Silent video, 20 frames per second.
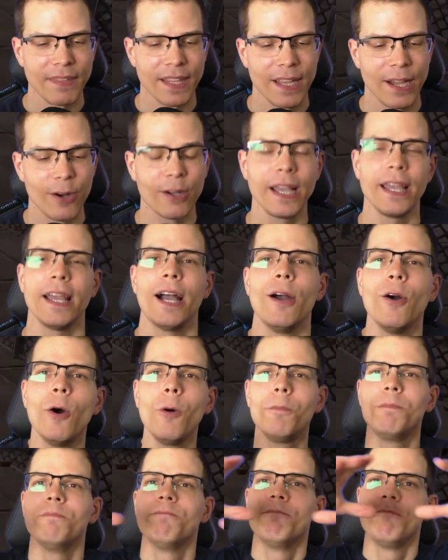Okay, I
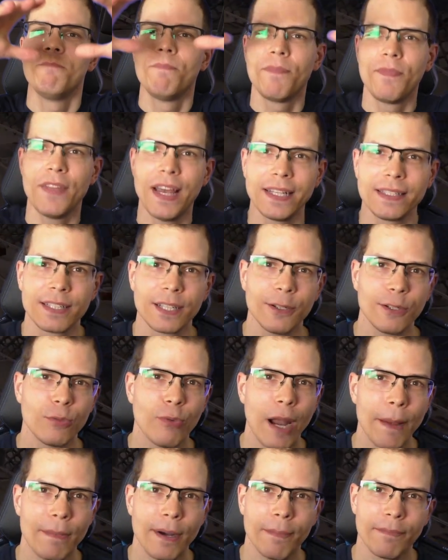hope that's a good
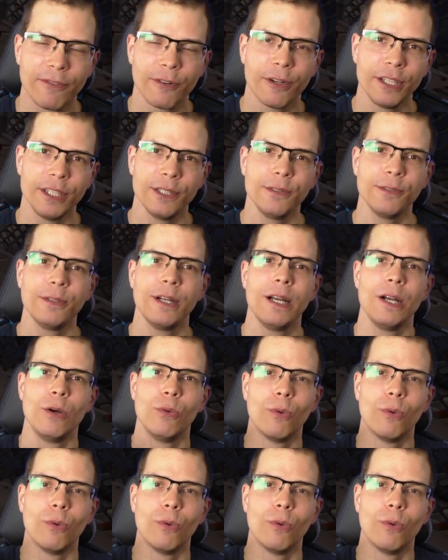wrap up for you.